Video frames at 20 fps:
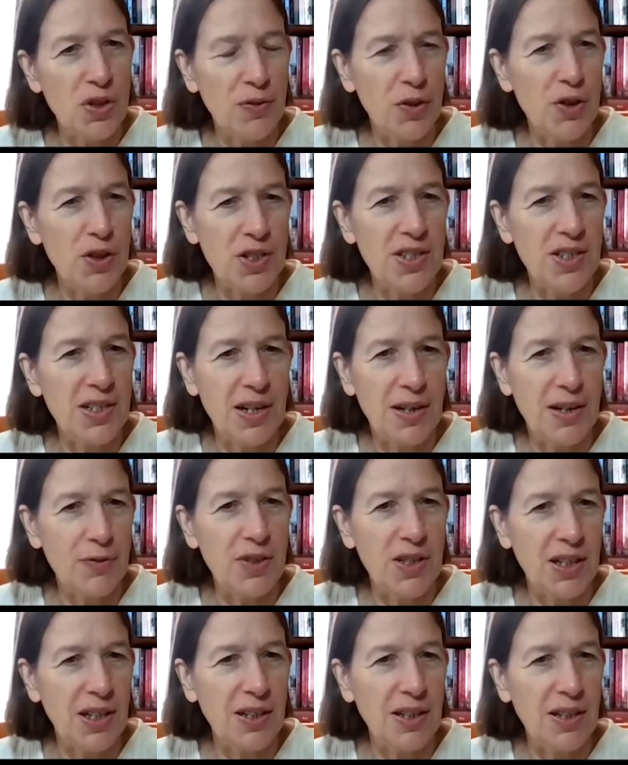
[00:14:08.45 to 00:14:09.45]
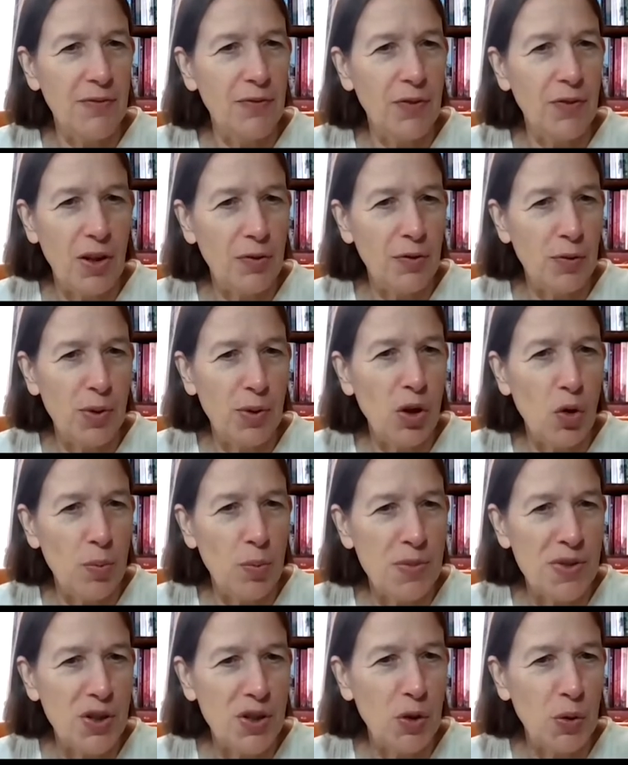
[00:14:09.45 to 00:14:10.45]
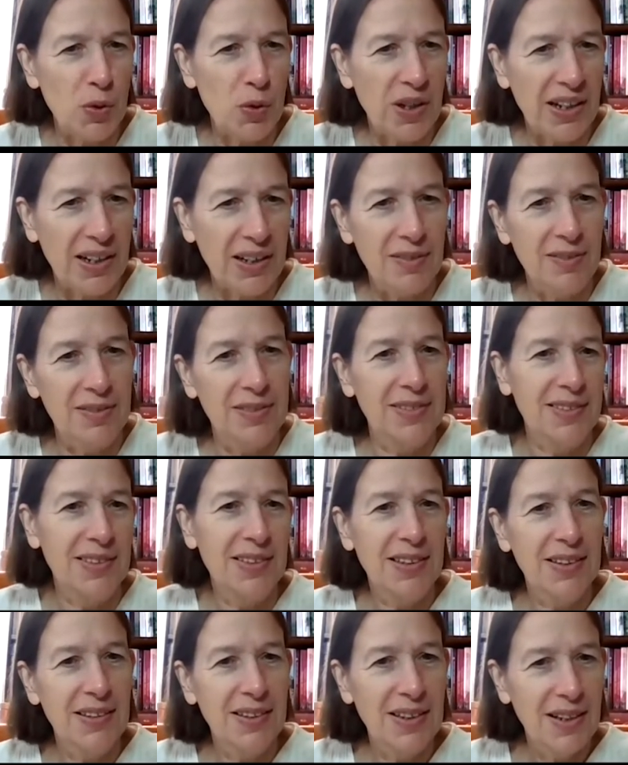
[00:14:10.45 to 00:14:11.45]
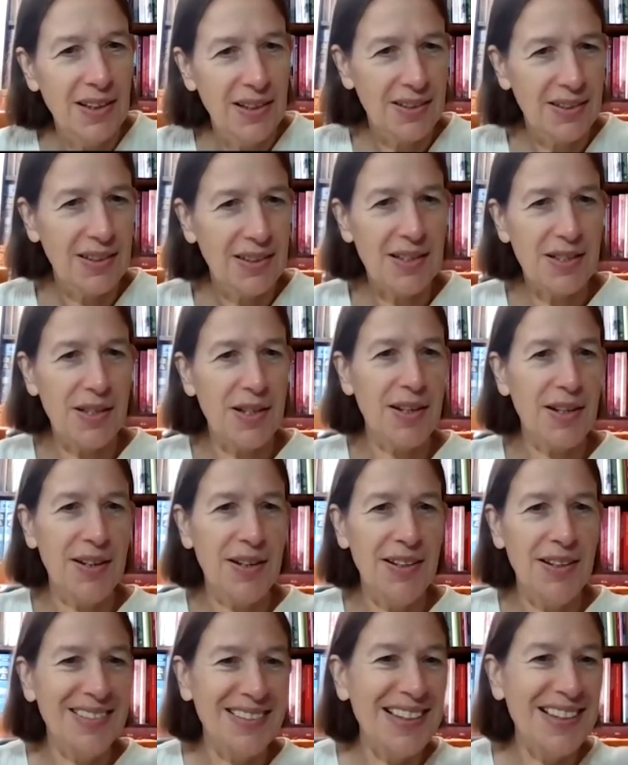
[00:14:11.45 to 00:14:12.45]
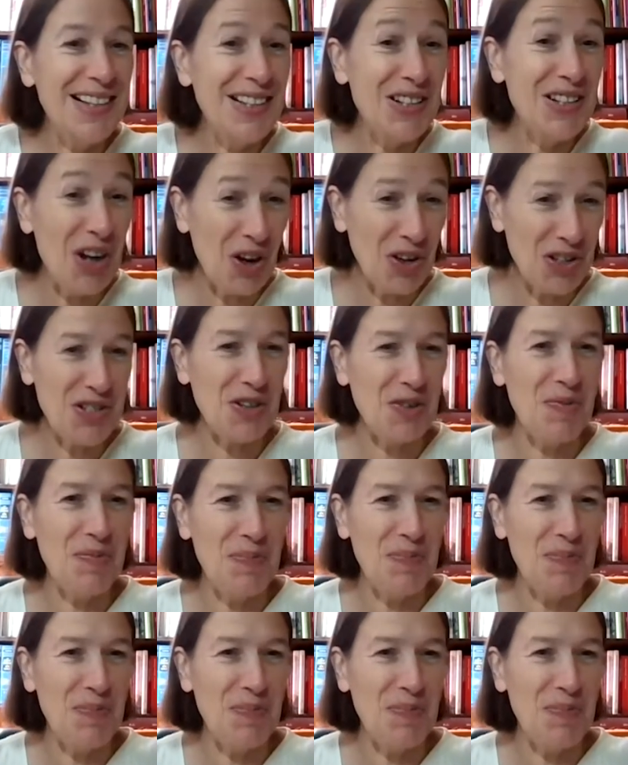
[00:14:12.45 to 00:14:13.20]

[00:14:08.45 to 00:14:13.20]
you didn't have to get involved with homeschooling. That lots of